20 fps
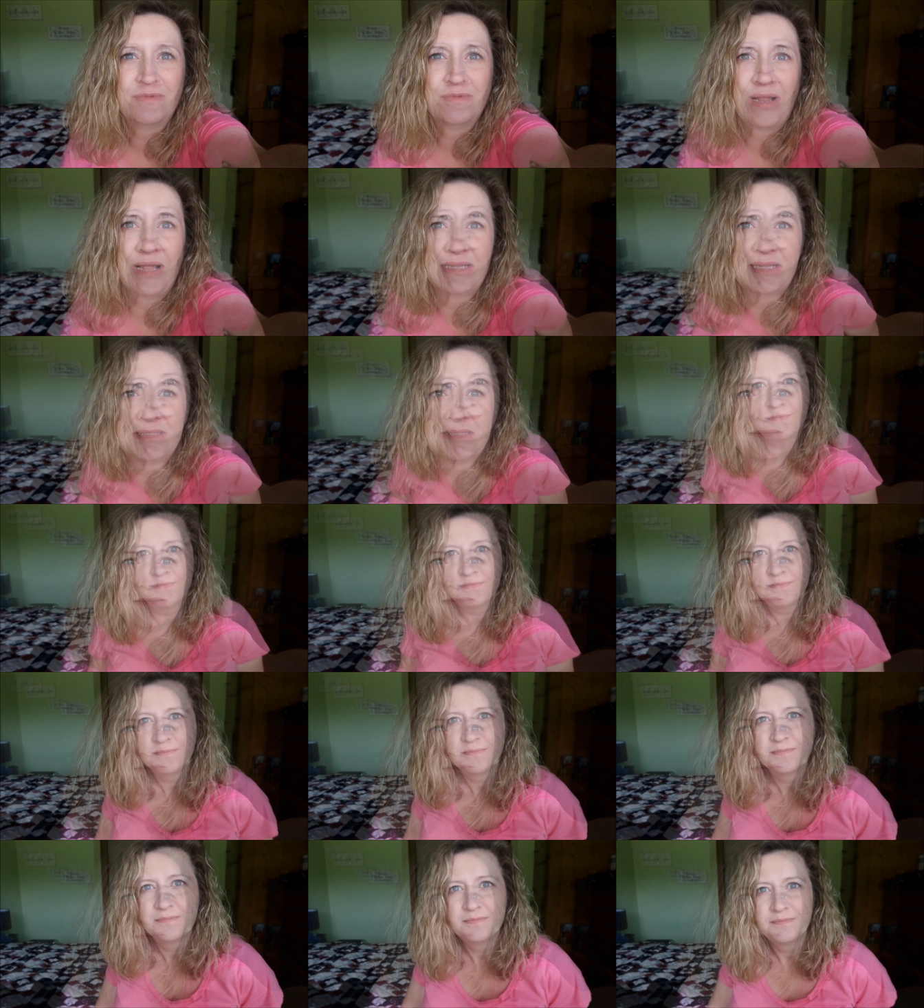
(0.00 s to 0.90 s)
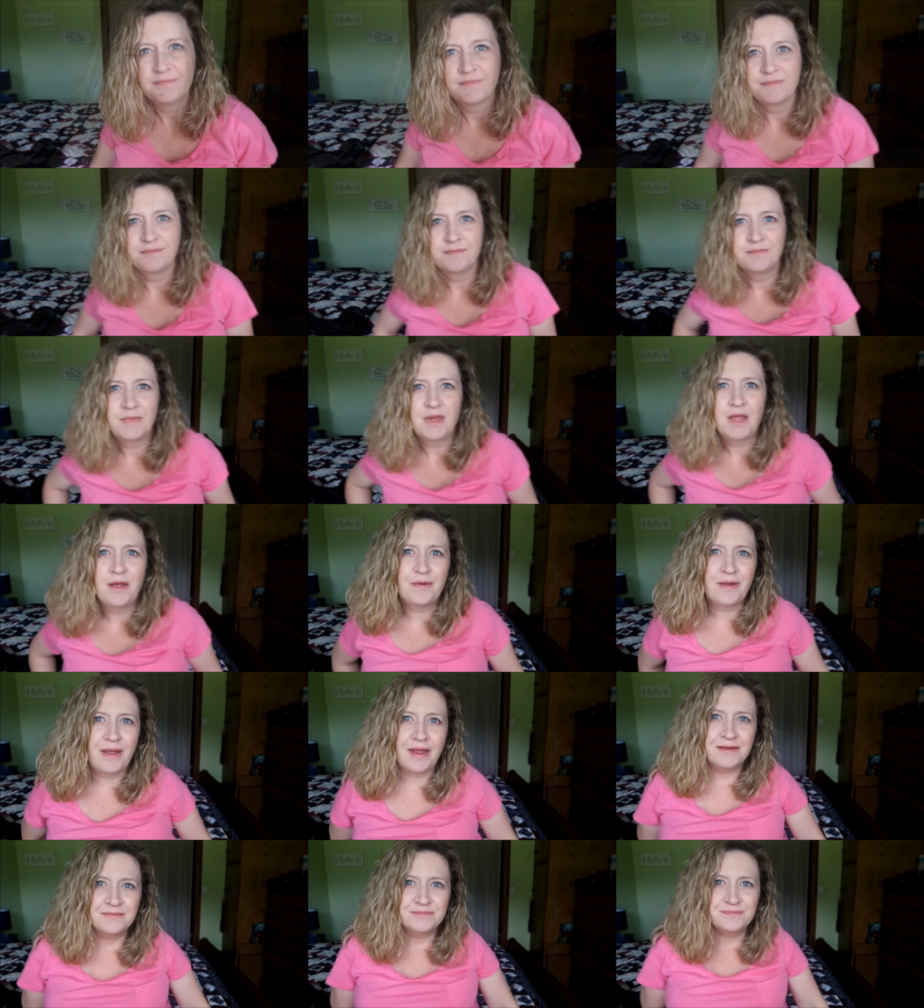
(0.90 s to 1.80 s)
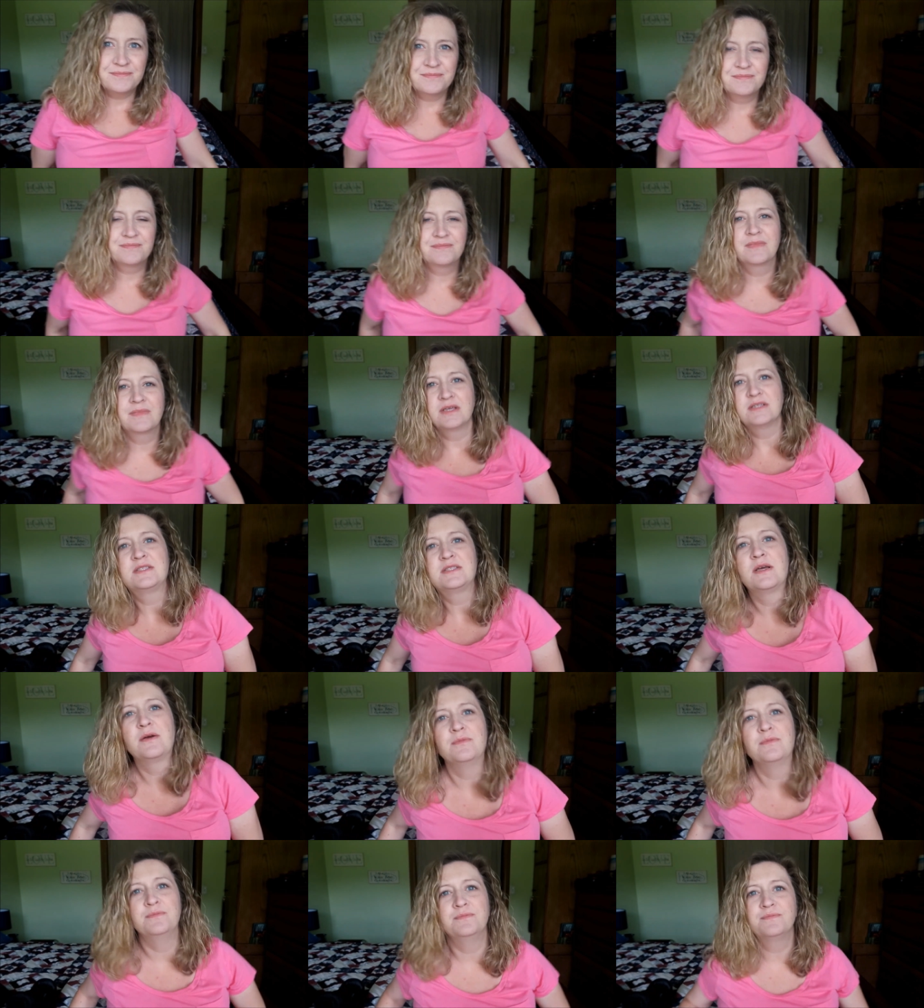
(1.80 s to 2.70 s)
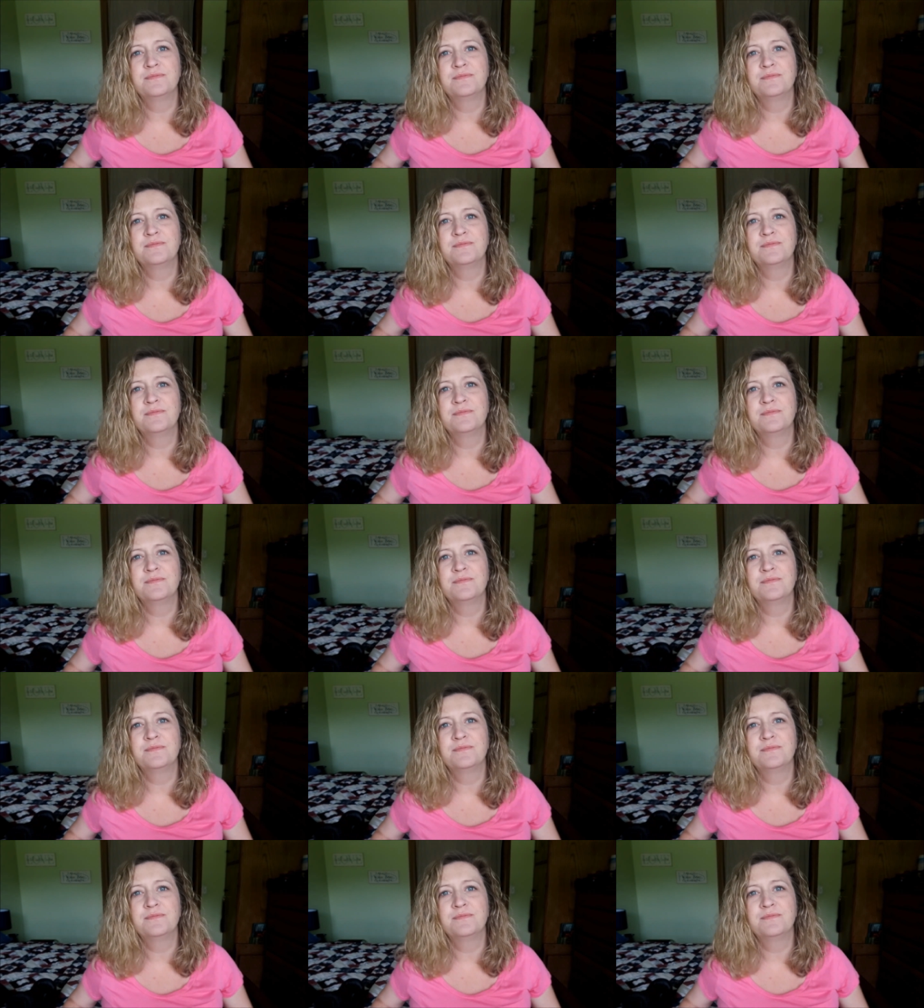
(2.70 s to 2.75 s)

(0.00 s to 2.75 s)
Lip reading: rides. Okay, so